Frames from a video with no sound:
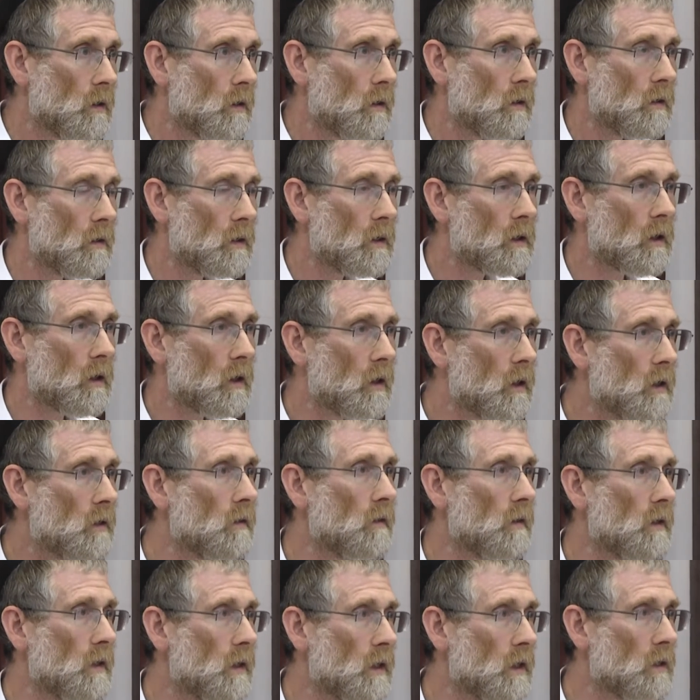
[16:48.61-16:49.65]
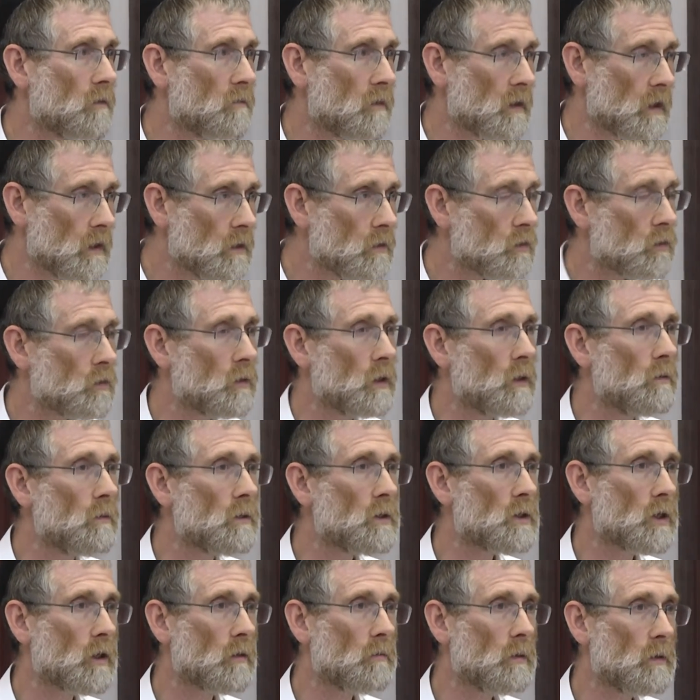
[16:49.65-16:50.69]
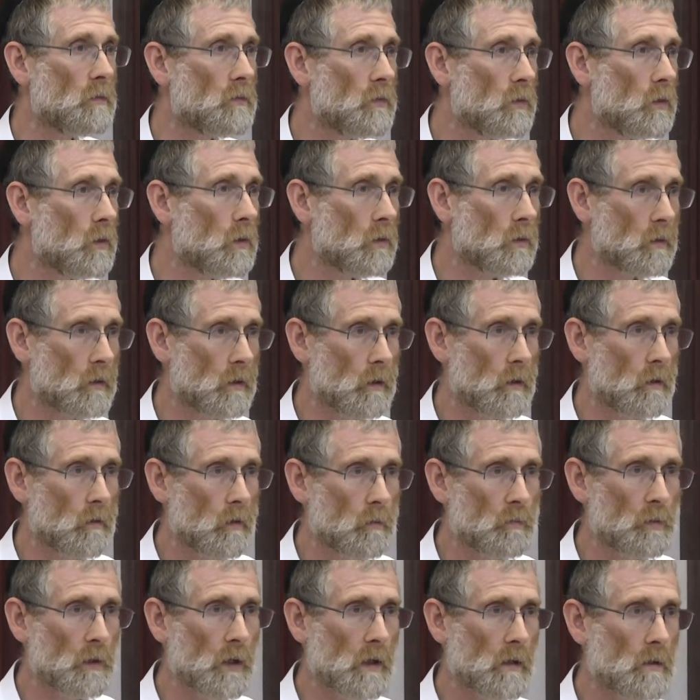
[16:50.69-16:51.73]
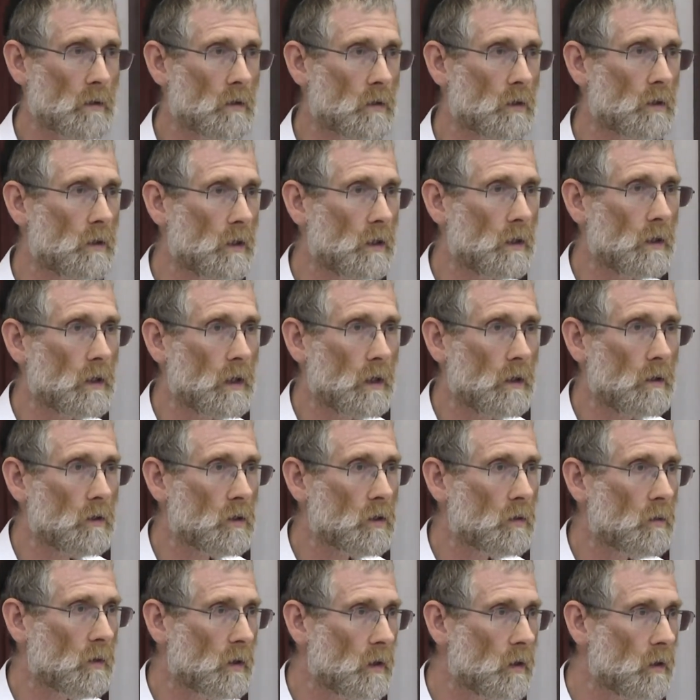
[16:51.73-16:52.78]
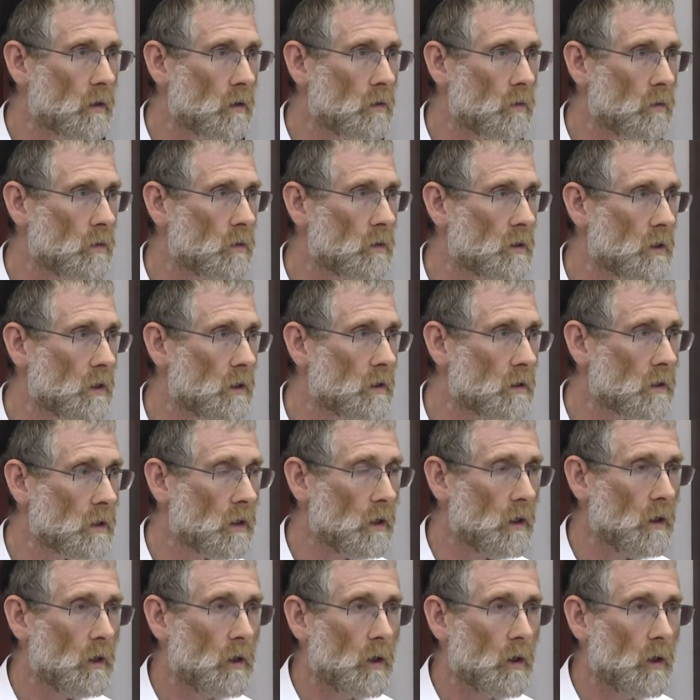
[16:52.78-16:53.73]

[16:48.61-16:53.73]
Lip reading: let's say in the 8th century, which is before the present-day calendar was instituted,